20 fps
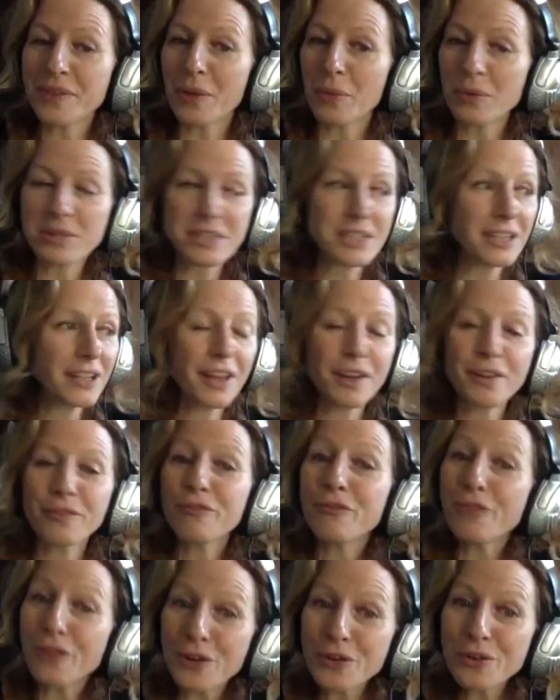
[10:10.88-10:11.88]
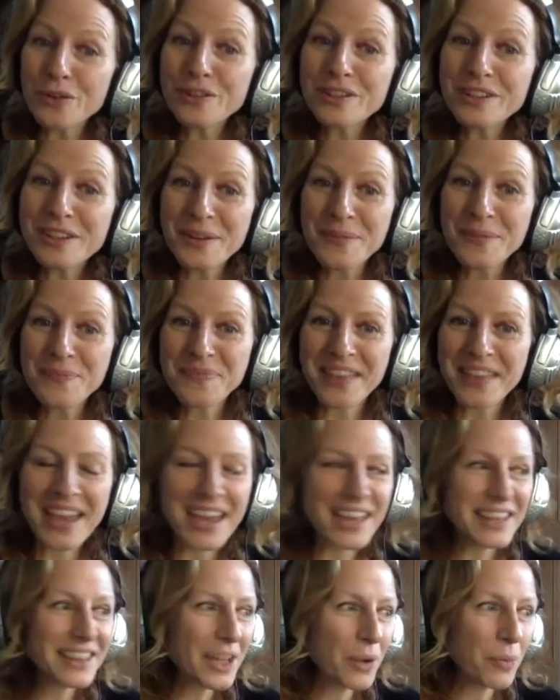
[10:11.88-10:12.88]
There wasn't a lot of food,
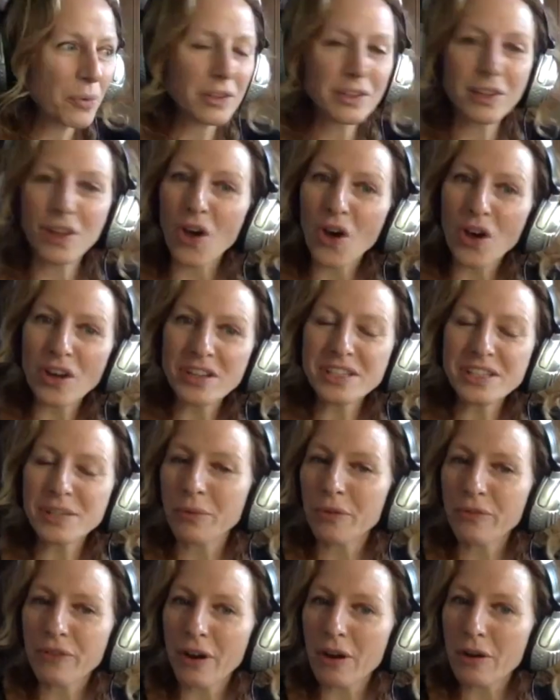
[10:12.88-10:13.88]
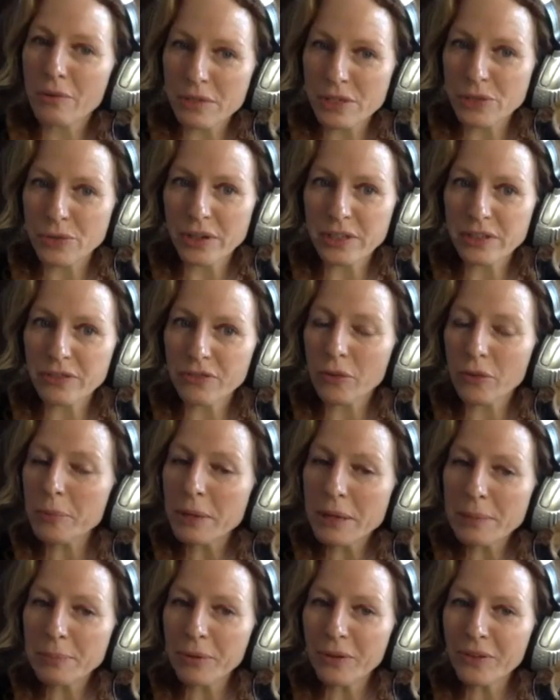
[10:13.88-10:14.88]
and there were laws that were very restricted for
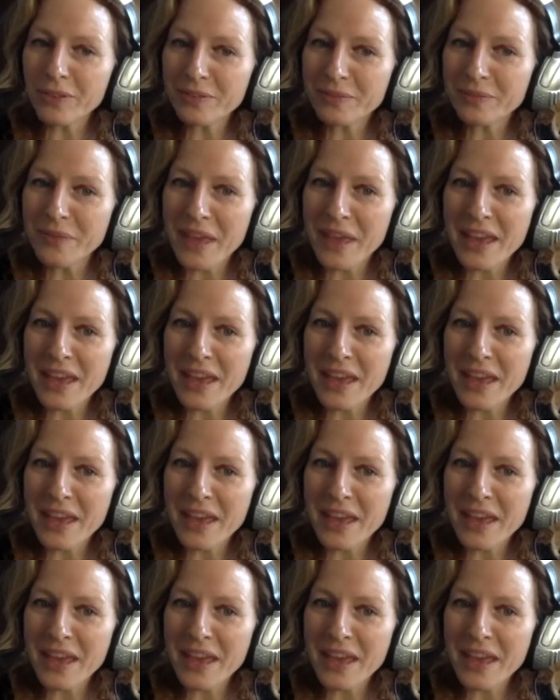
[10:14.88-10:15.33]
people.